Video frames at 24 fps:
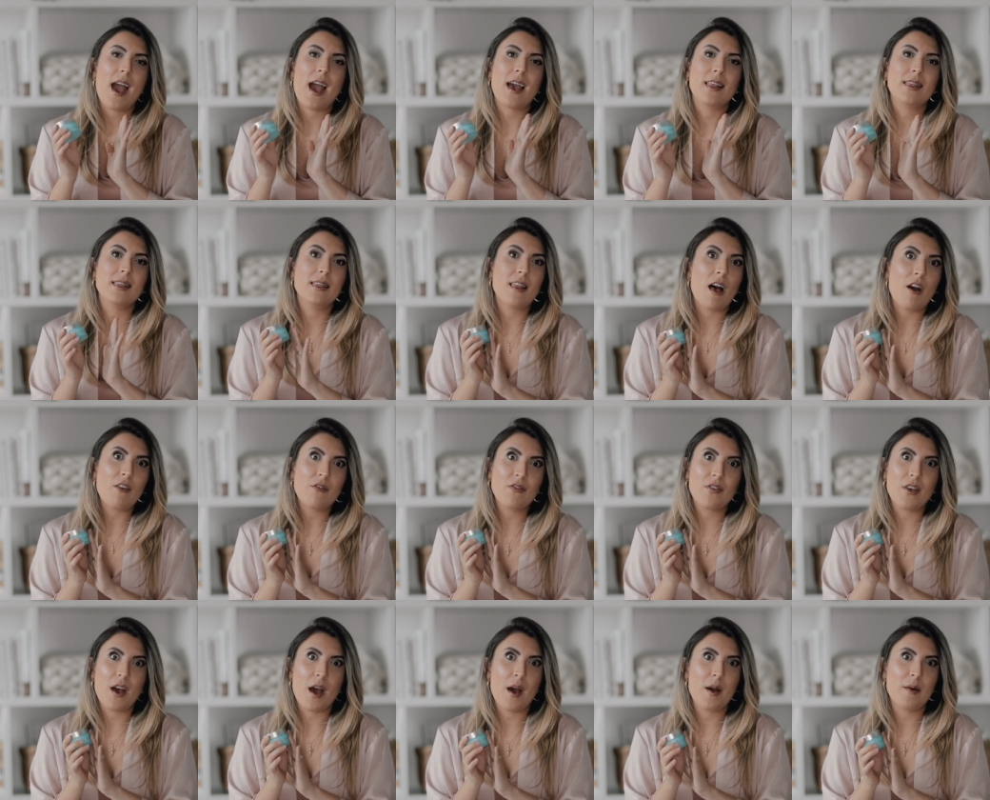and
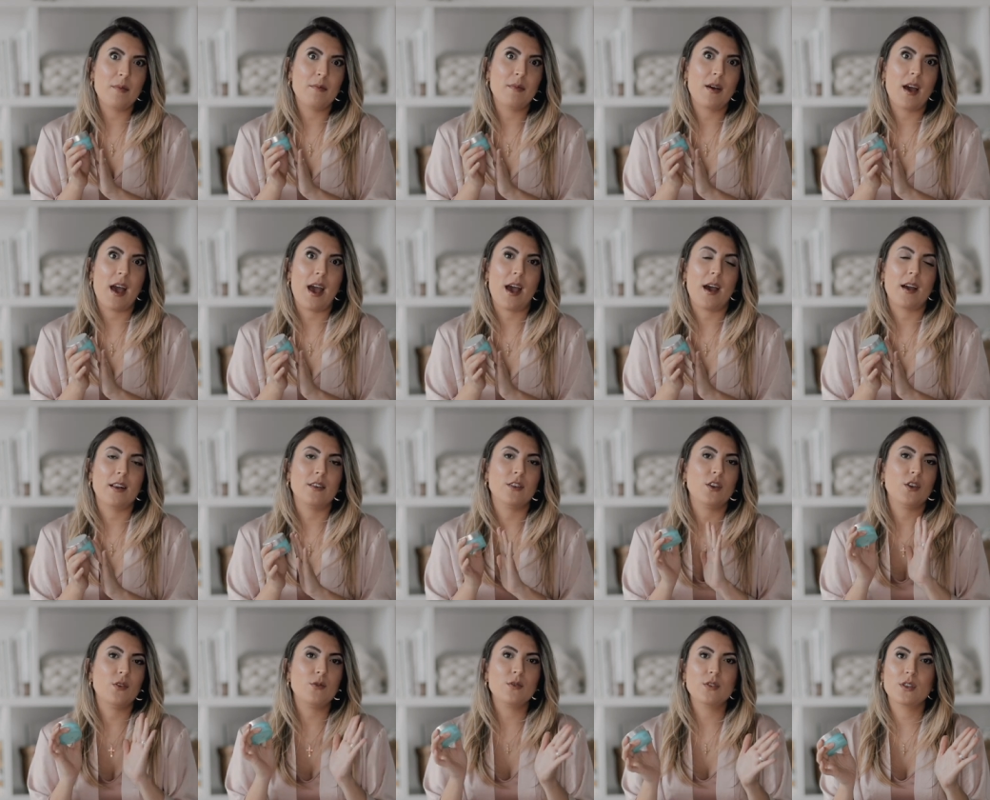love them,
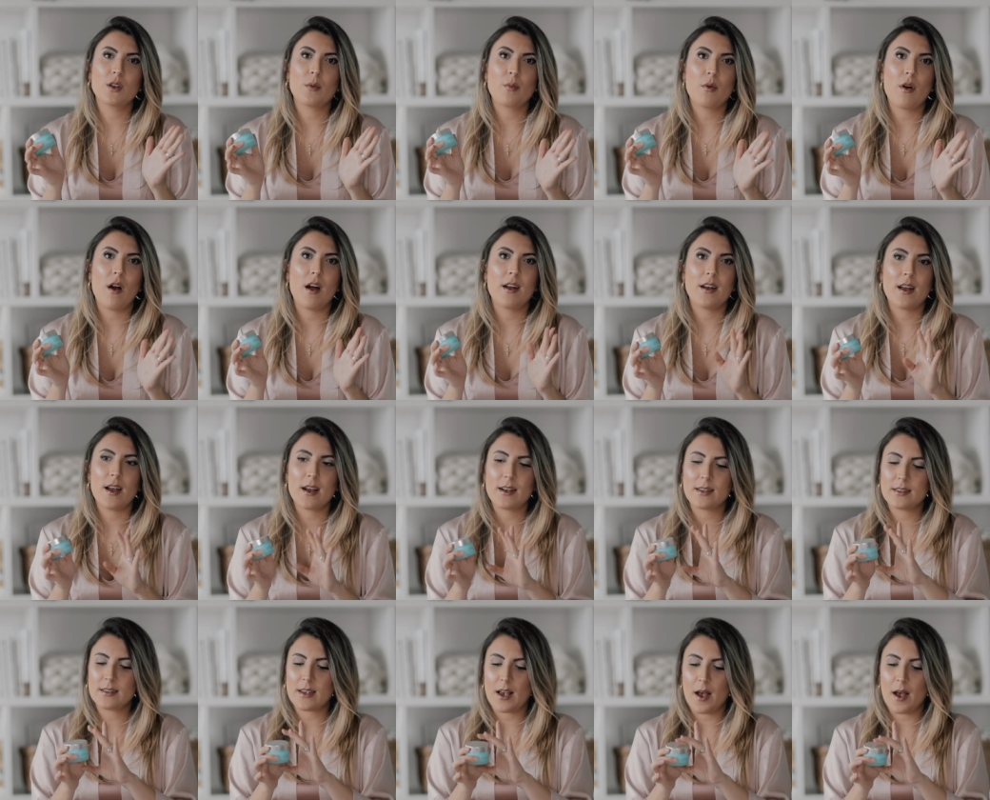and use their products.